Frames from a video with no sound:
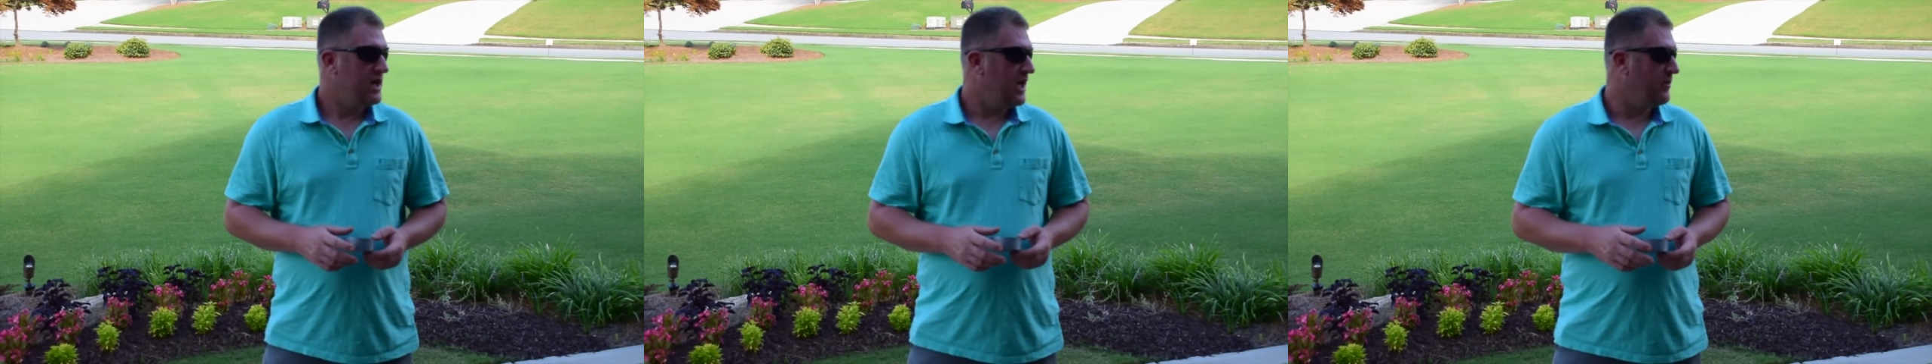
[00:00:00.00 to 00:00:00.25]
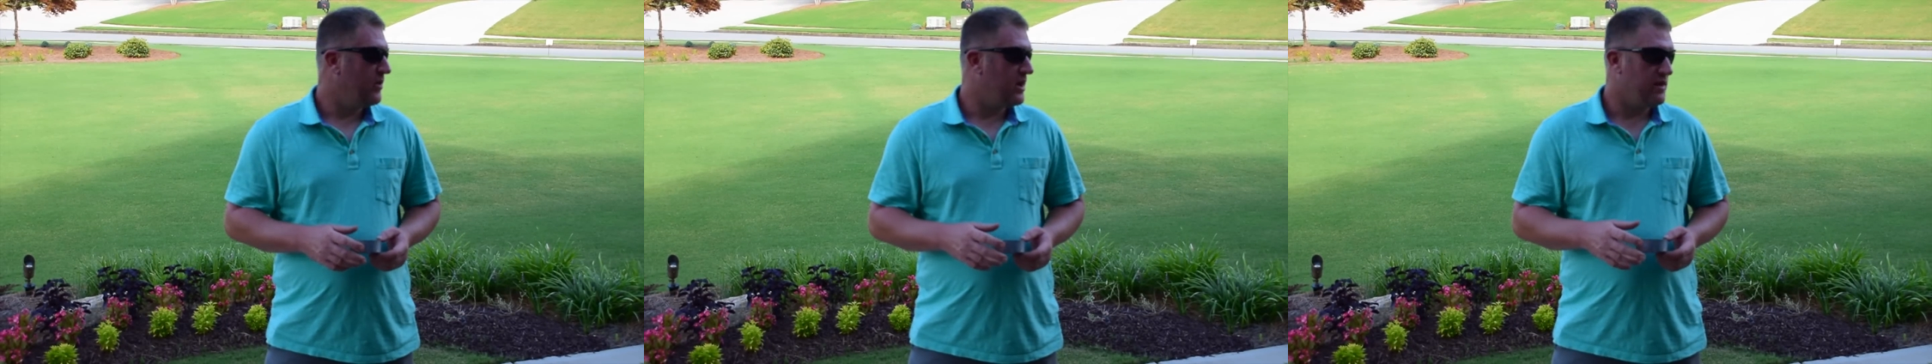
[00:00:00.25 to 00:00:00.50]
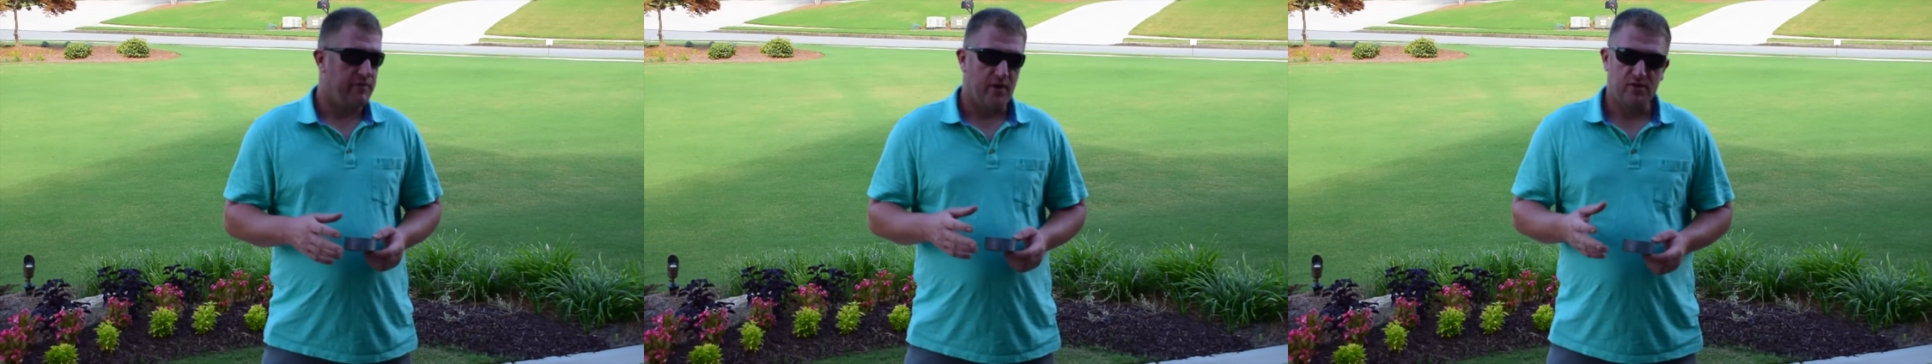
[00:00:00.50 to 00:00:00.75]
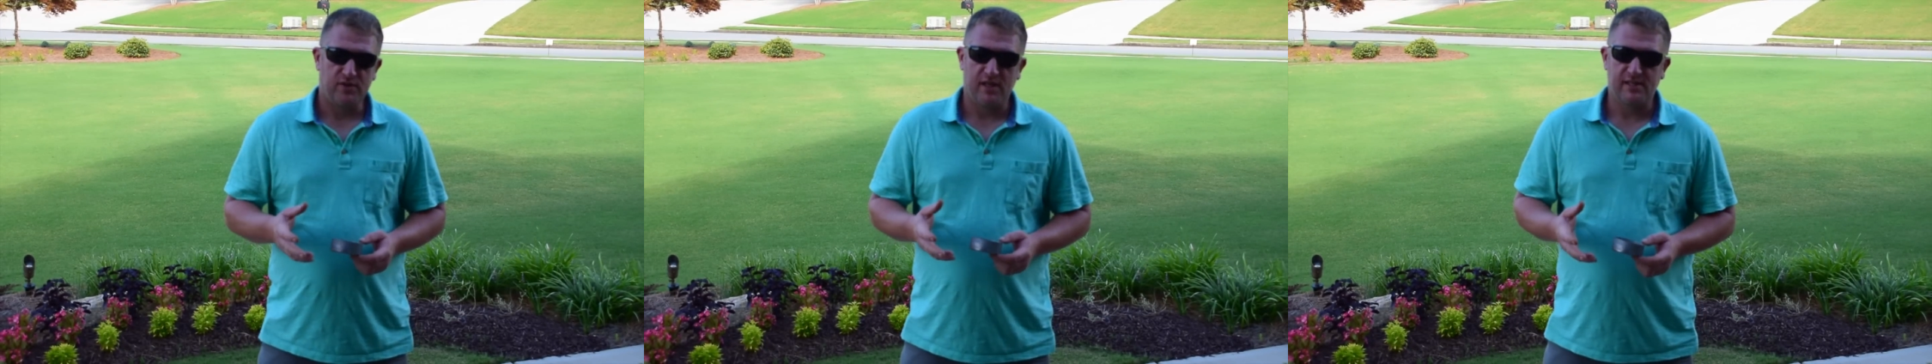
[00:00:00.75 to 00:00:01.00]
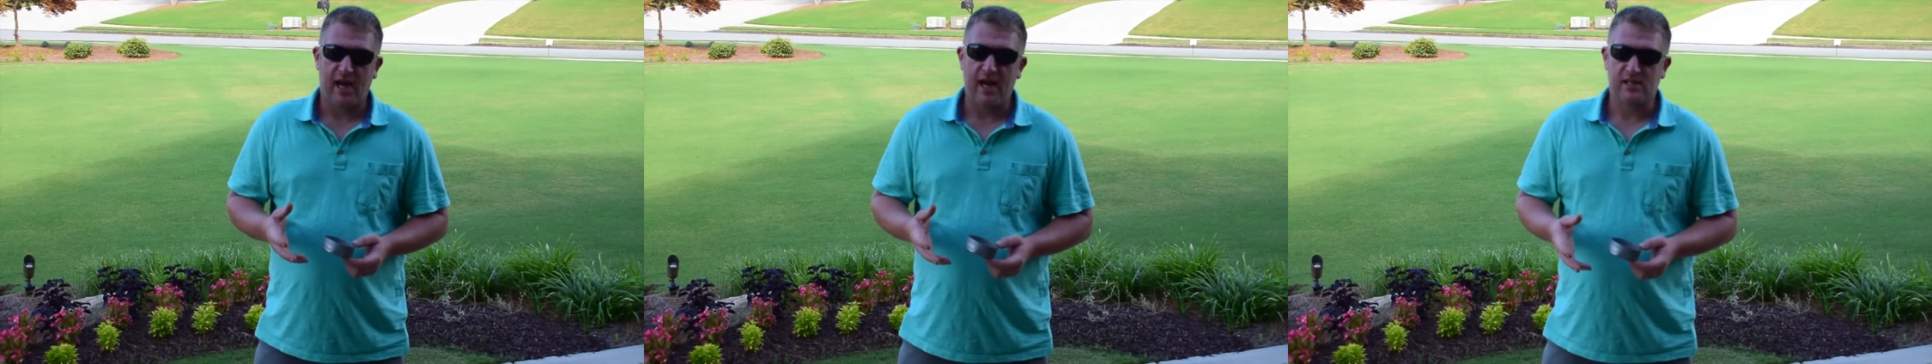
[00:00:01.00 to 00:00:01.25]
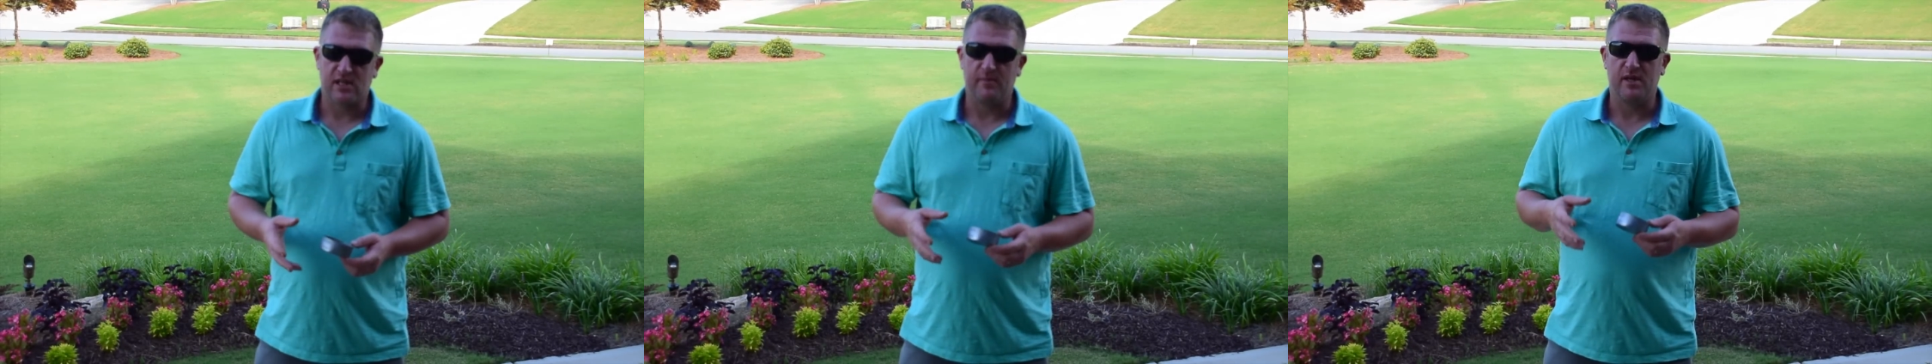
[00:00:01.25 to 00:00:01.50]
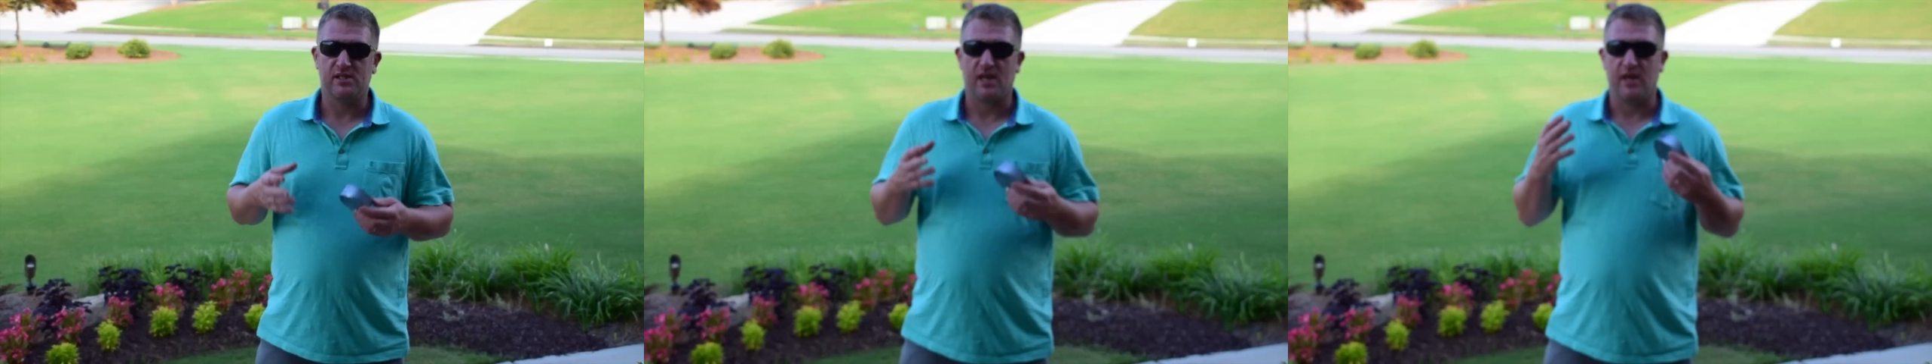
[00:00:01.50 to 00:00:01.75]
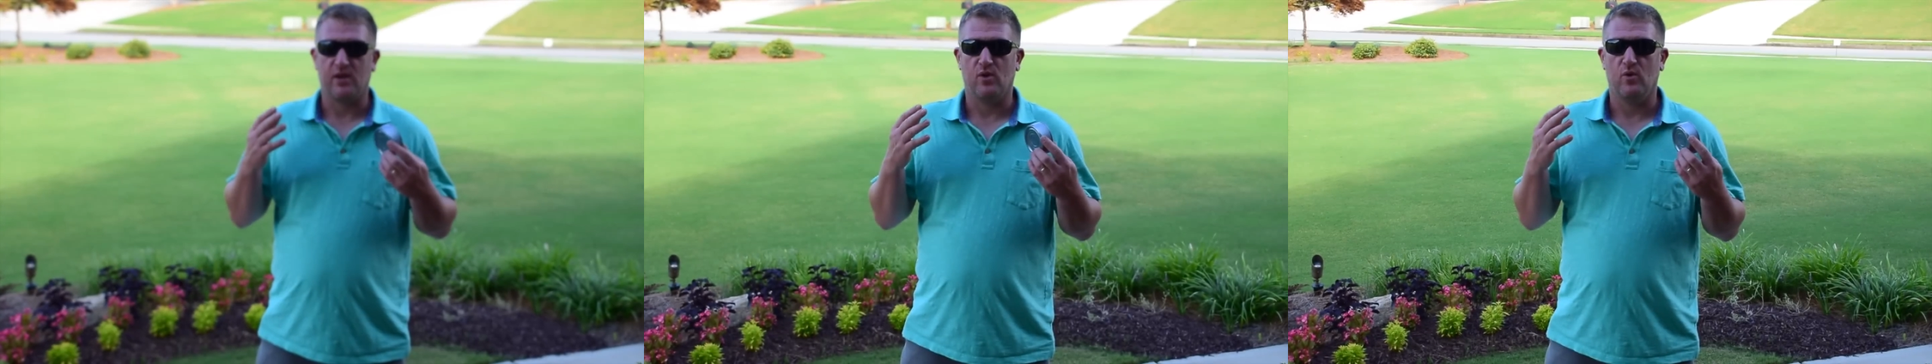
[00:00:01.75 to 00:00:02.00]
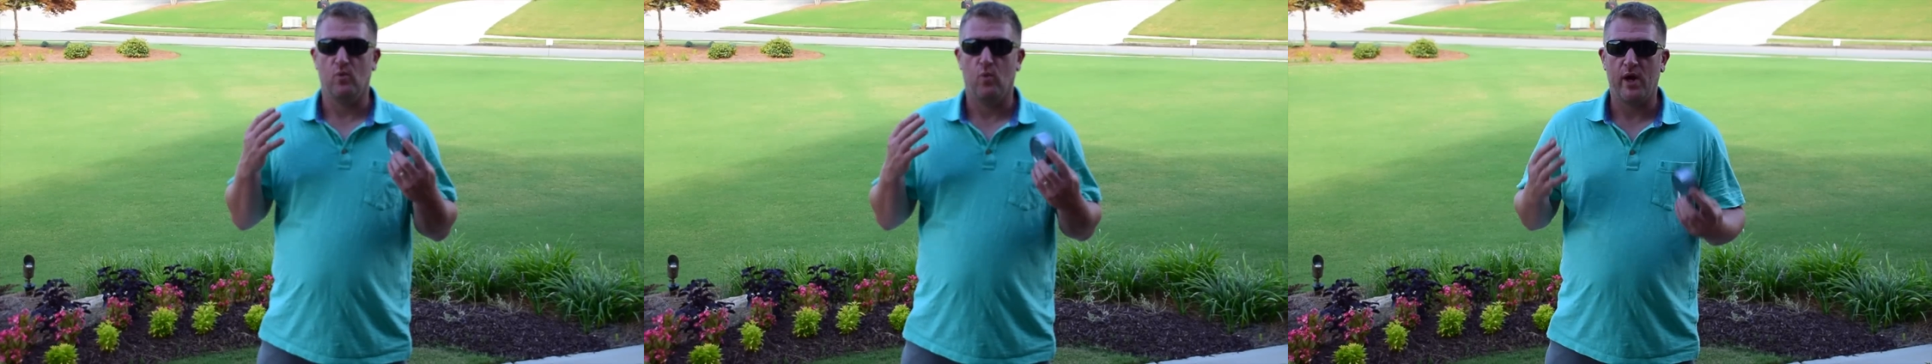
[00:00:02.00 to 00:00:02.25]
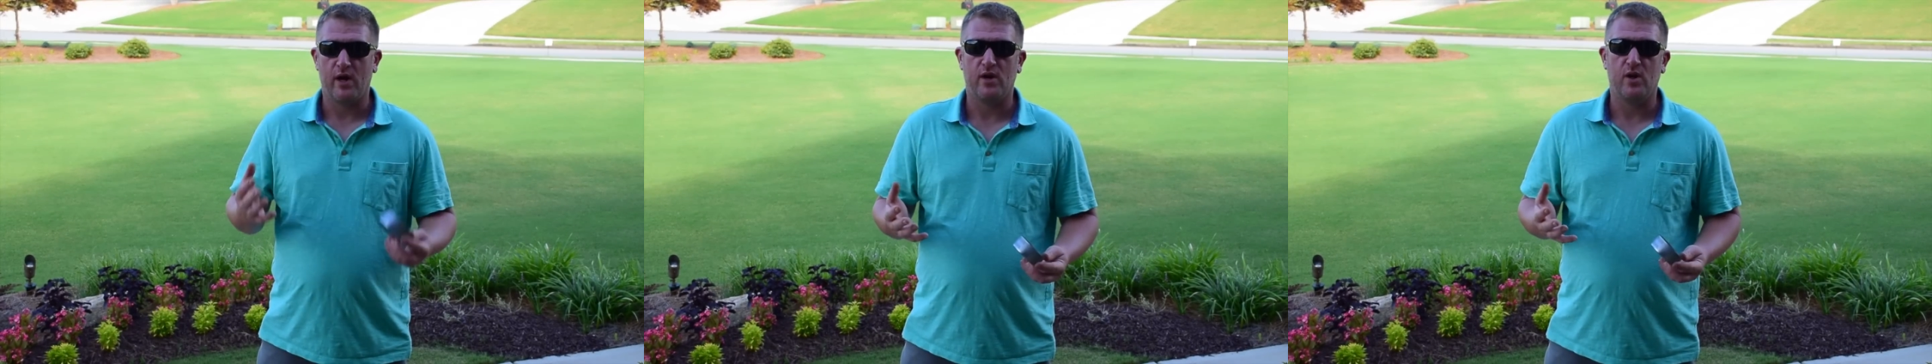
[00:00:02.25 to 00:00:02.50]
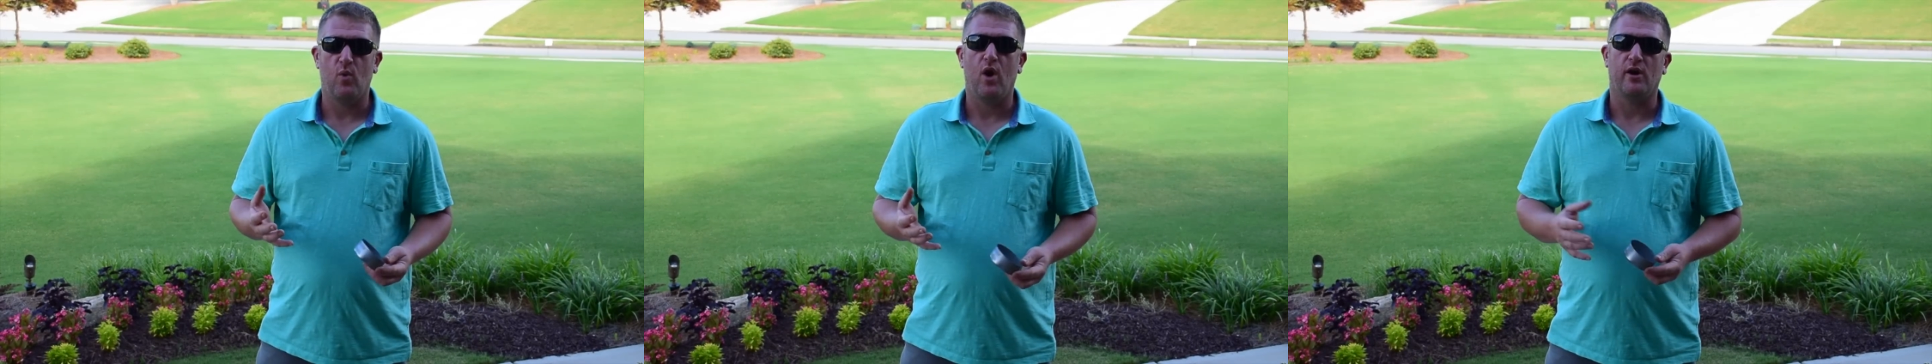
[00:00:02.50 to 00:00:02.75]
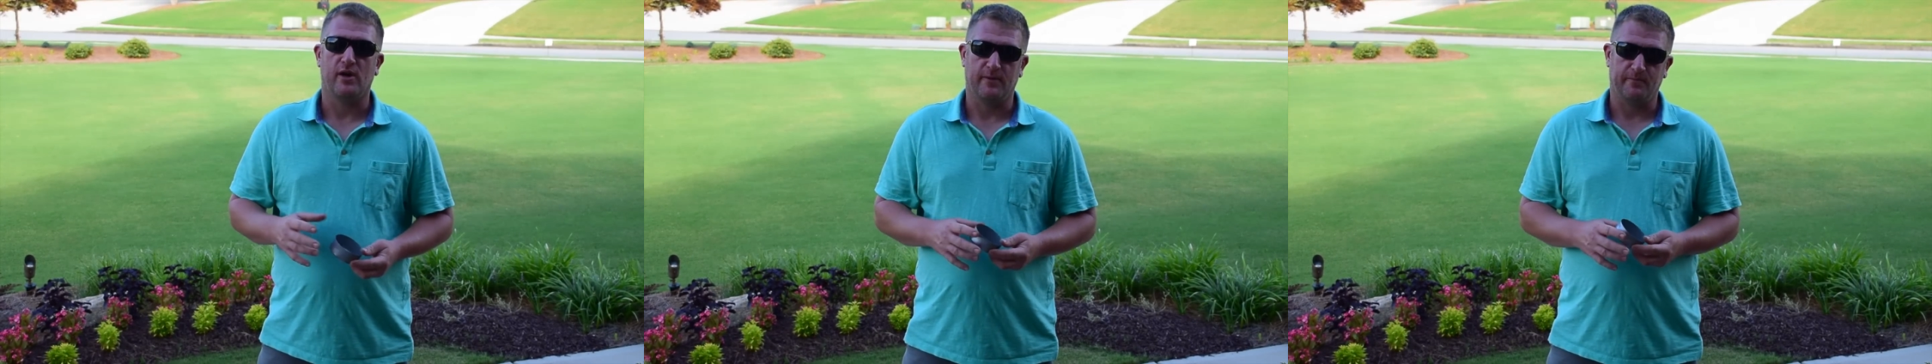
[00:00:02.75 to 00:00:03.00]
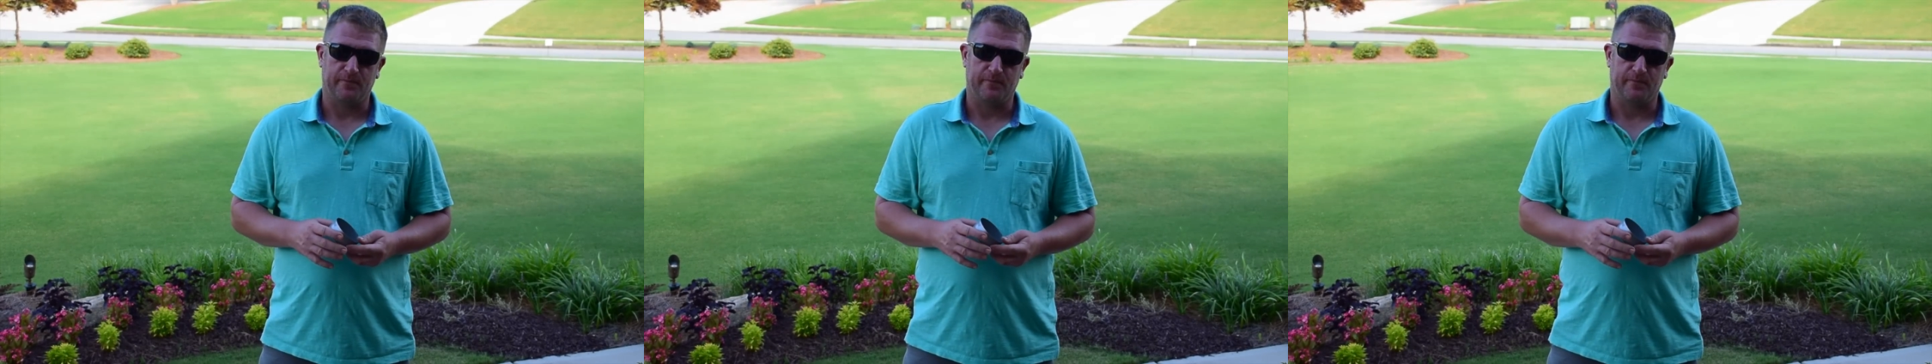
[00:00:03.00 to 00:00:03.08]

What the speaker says: and one of the first things I ask them is like, when are you watering?